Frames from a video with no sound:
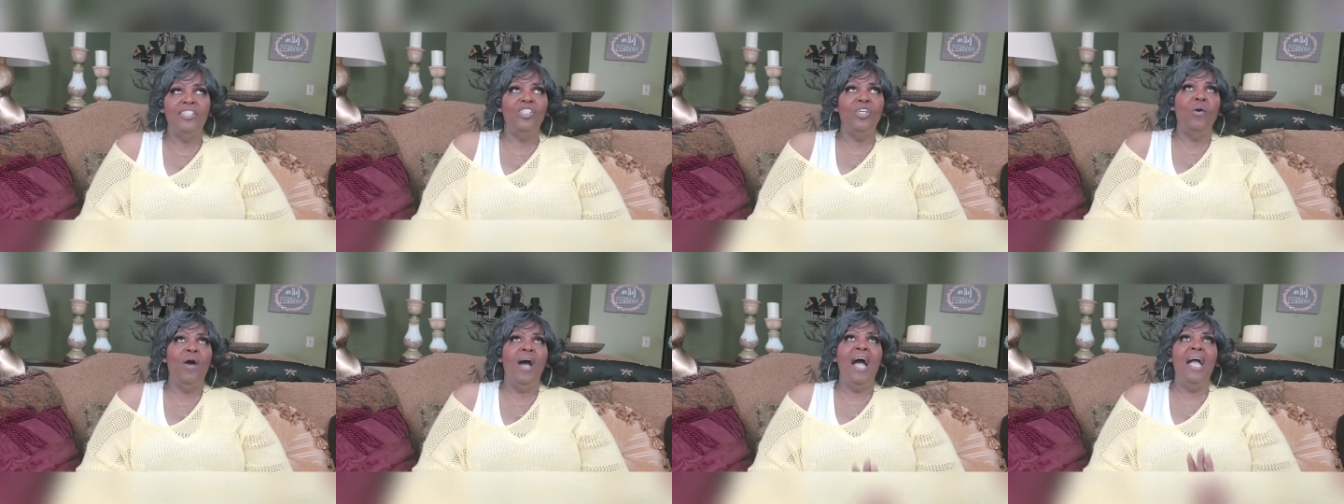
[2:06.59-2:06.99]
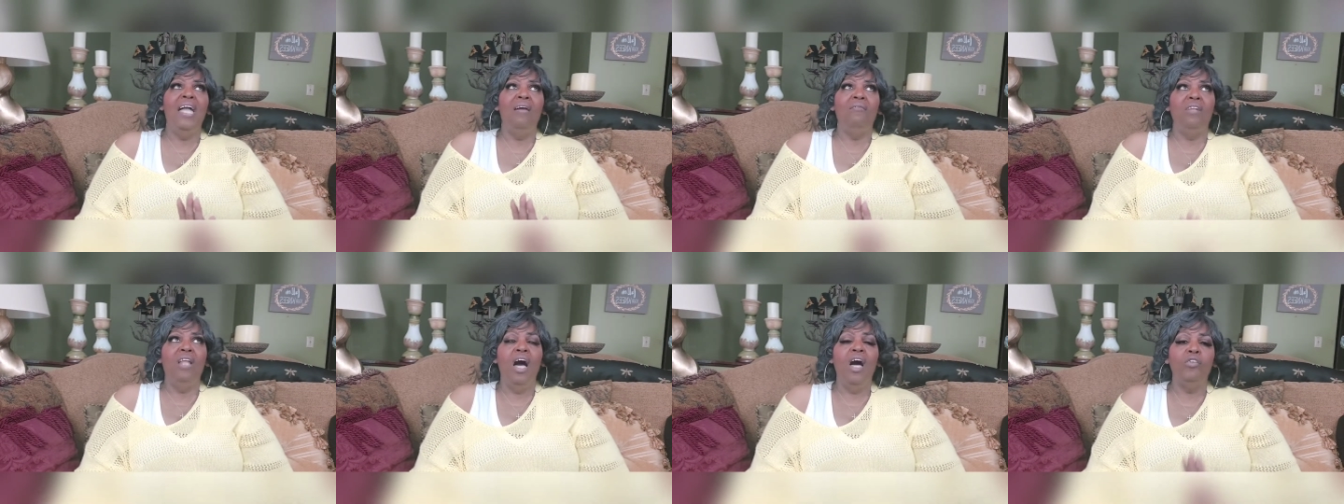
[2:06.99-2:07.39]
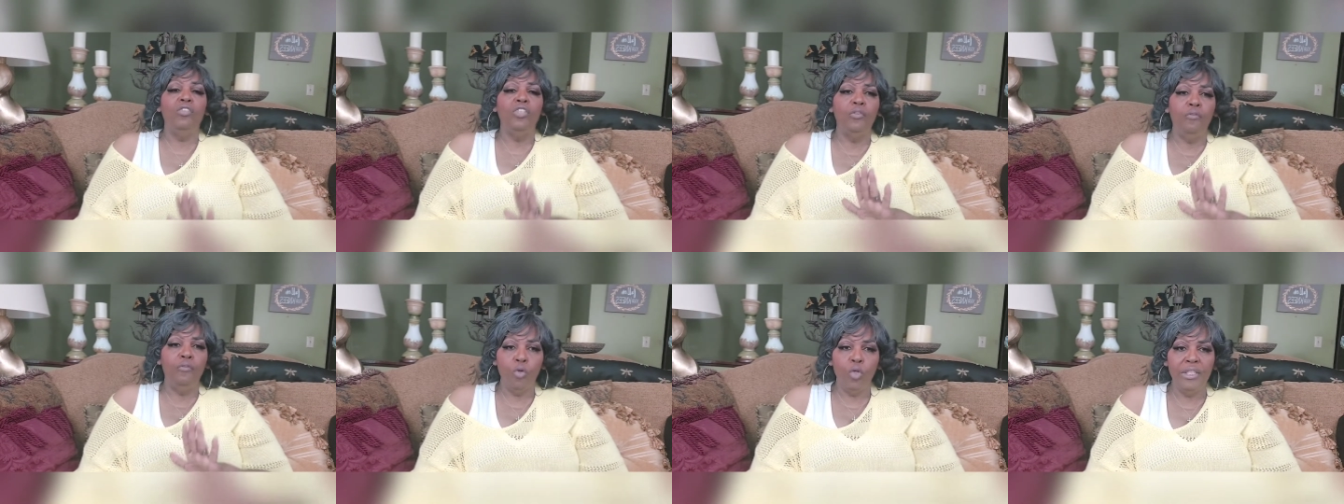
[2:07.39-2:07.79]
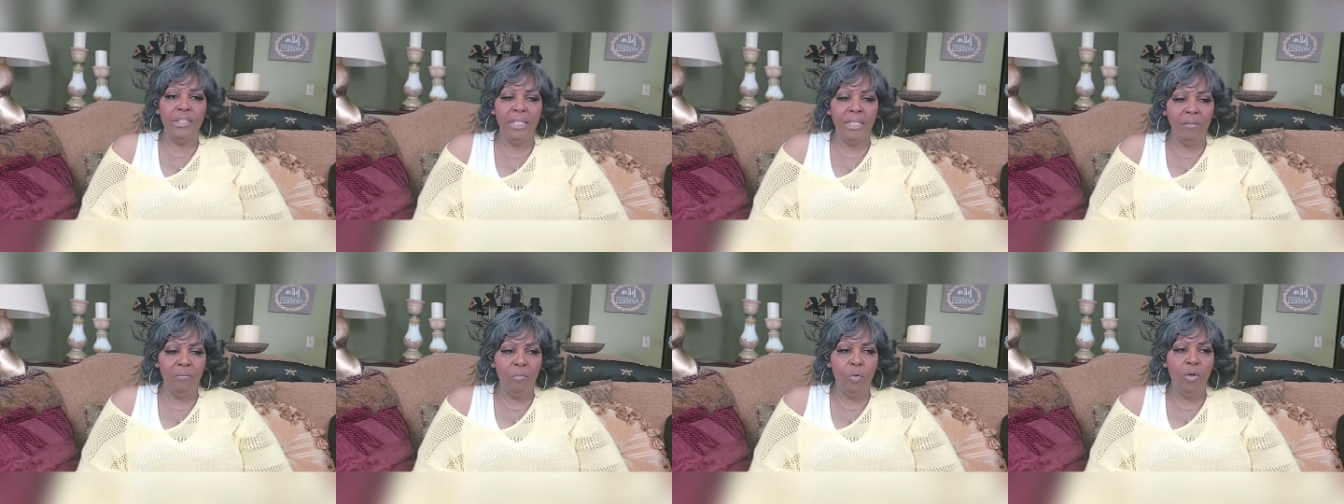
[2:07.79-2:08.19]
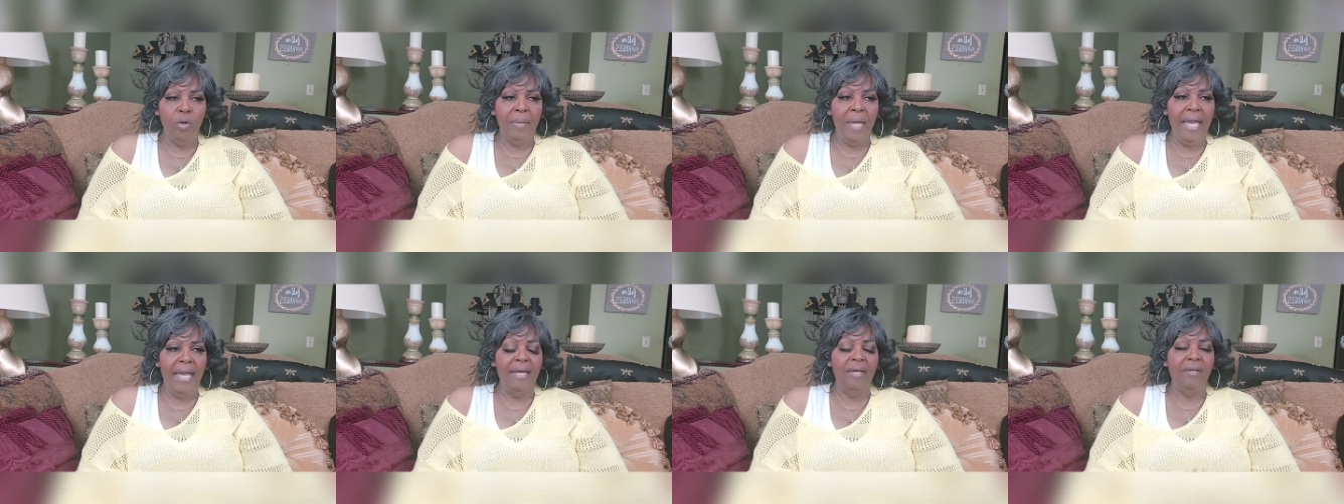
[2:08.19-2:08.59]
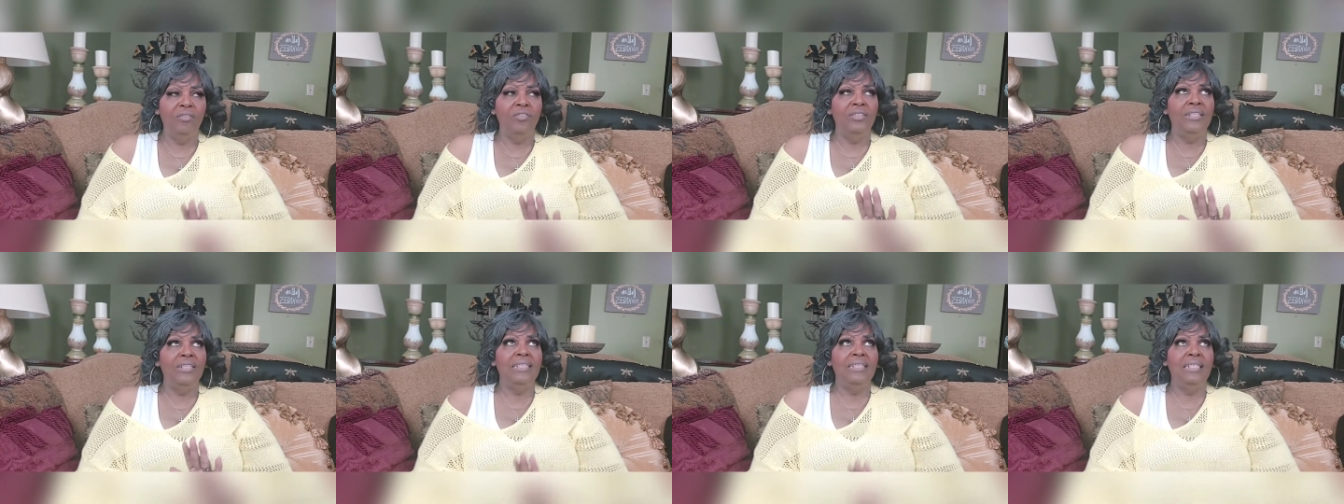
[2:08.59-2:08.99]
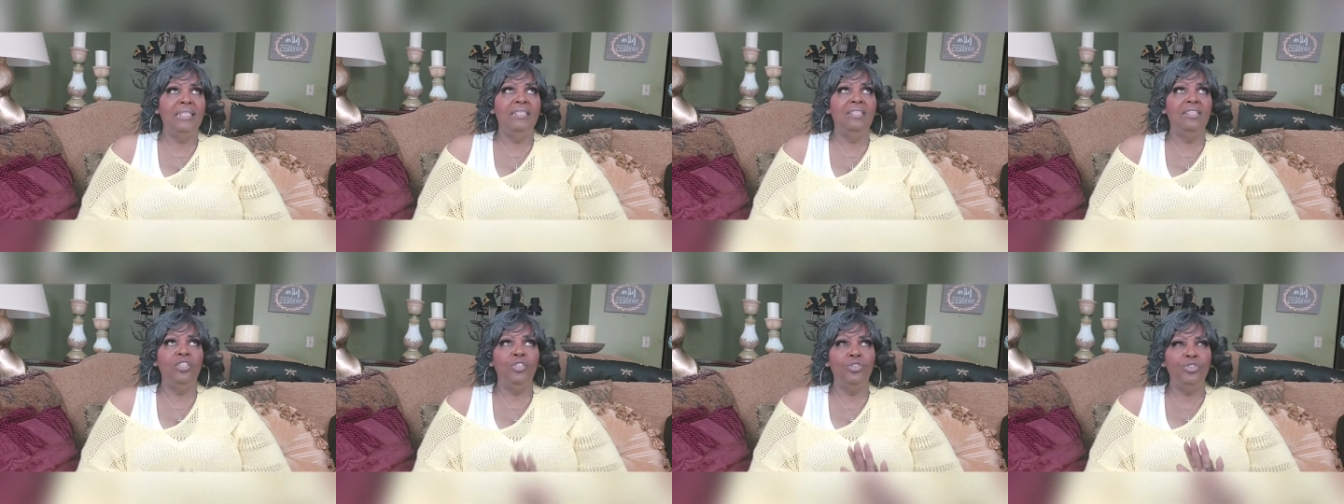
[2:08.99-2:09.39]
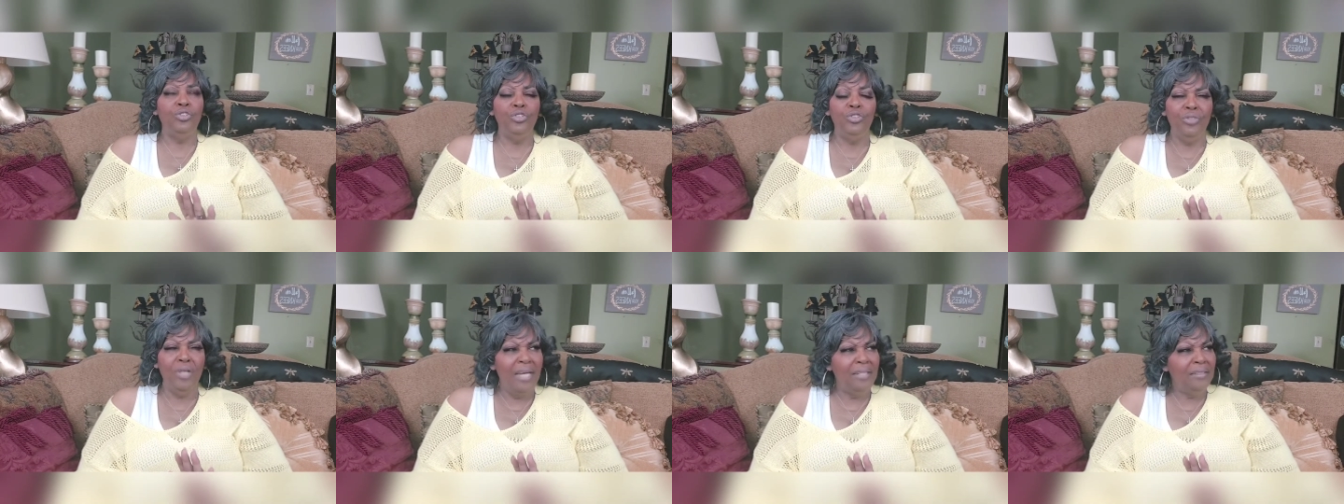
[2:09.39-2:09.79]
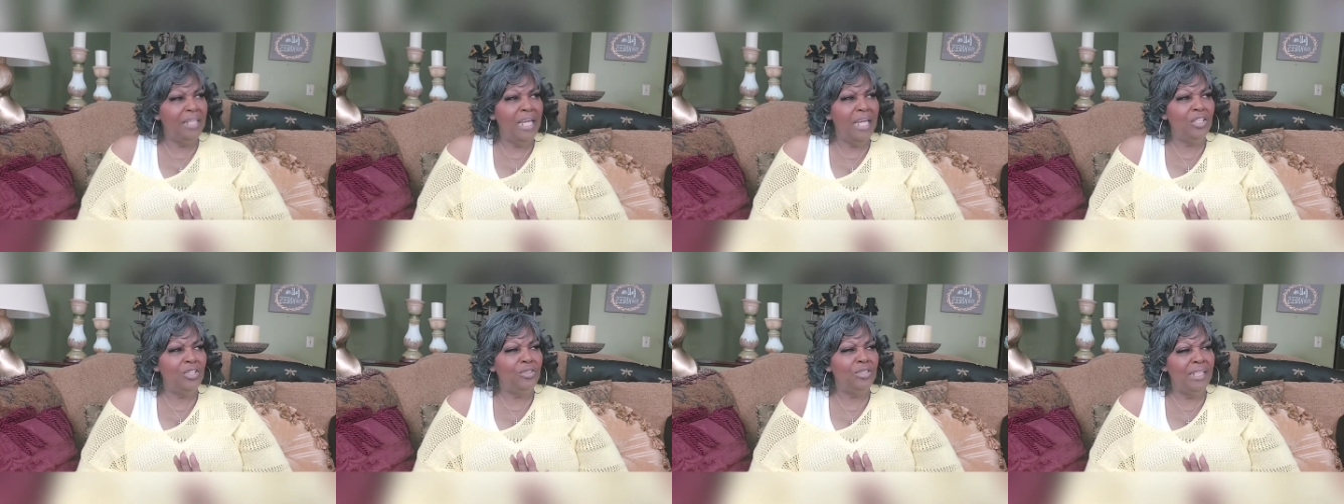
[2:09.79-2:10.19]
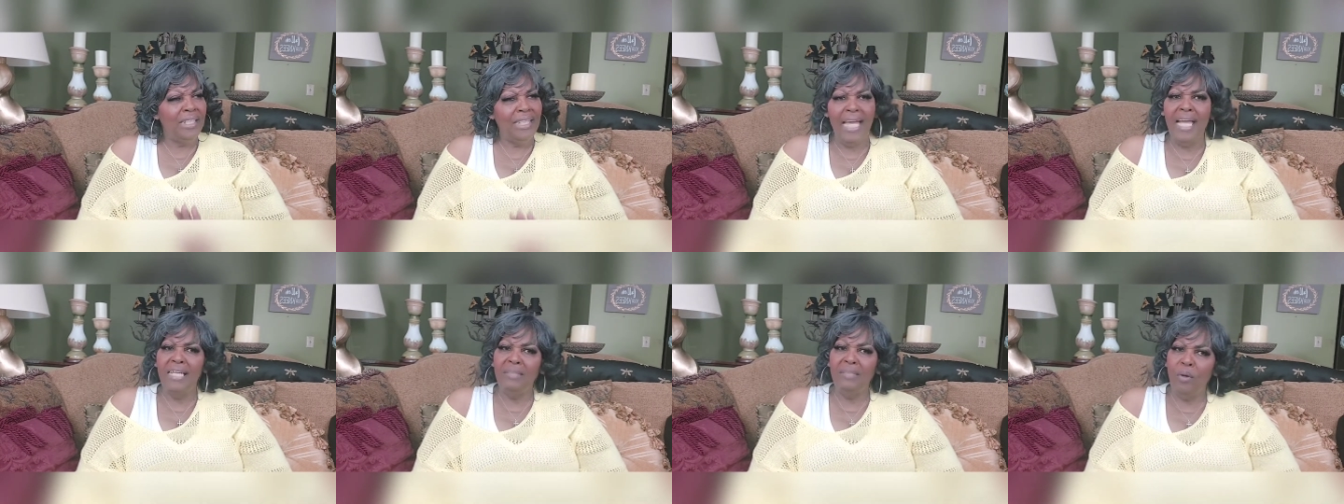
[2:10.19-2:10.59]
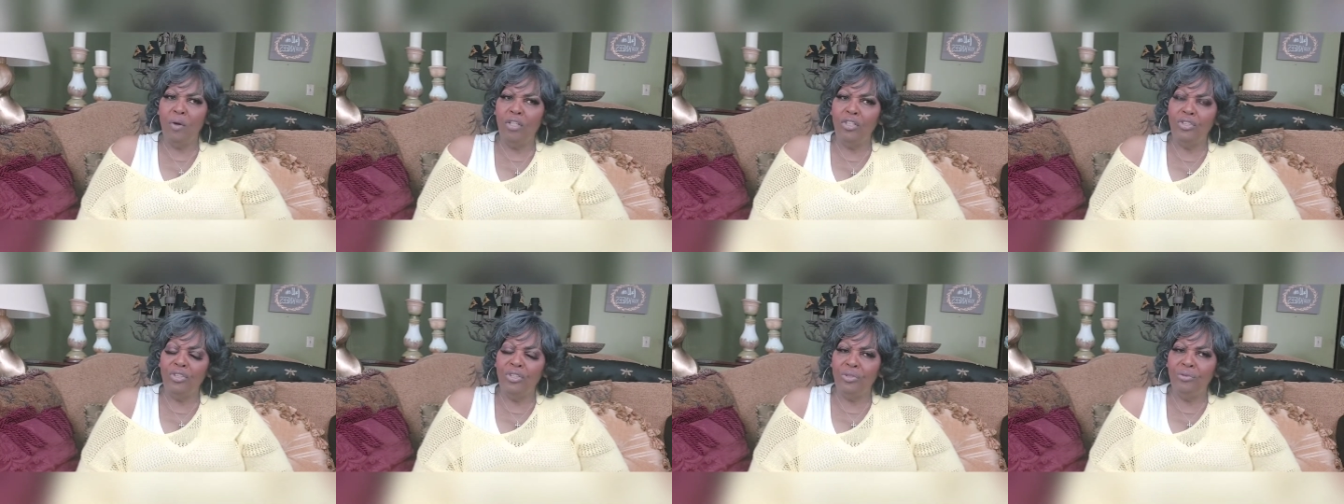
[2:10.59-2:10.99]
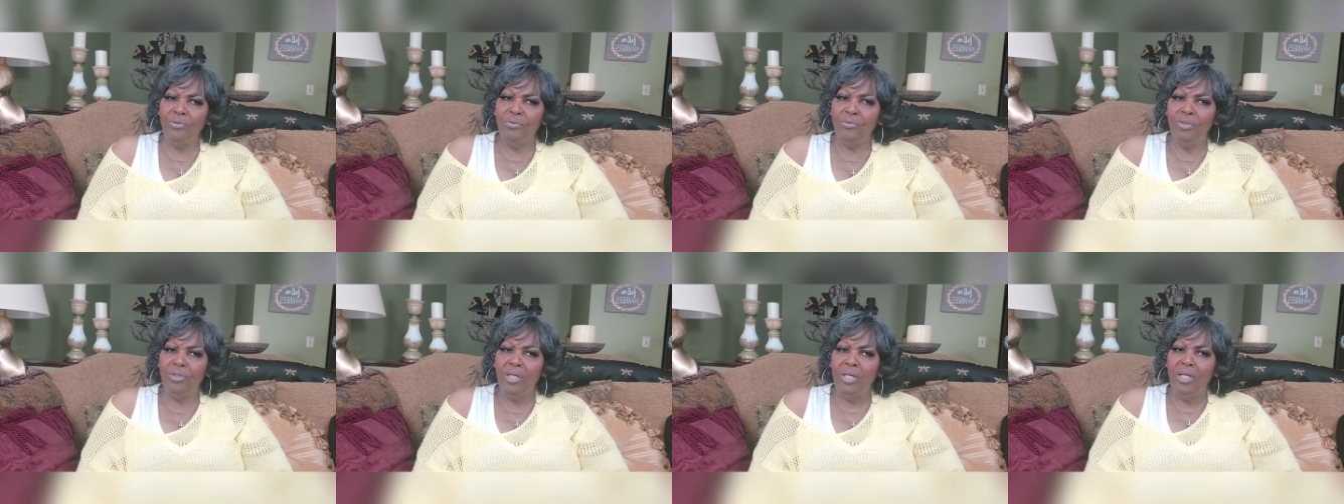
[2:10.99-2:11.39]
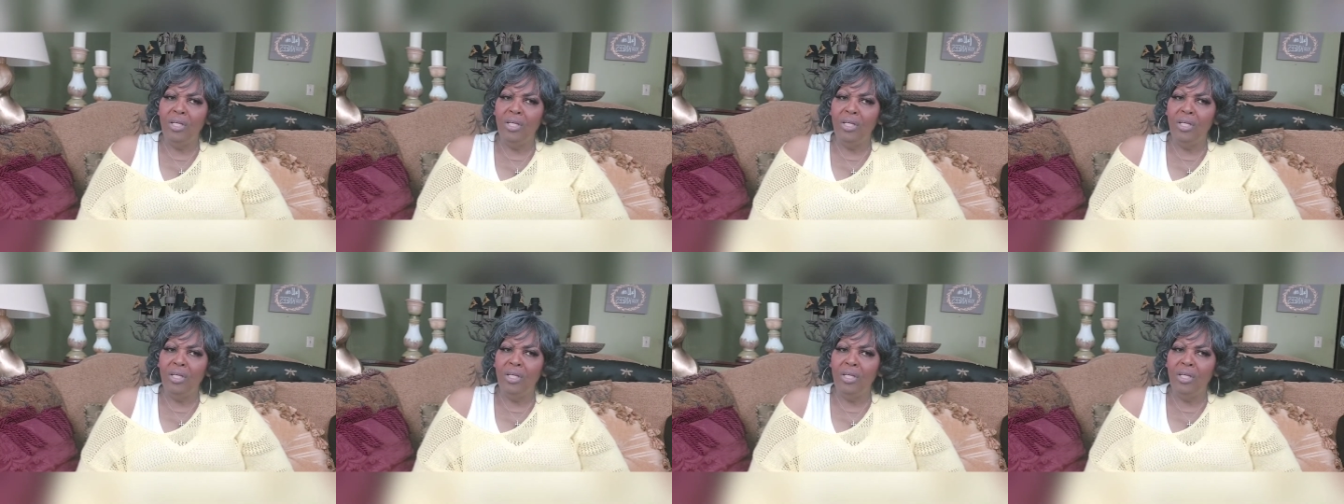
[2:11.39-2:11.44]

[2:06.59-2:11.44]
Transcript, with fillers: So I have lost 14 more pounds since, I think, the last part of June.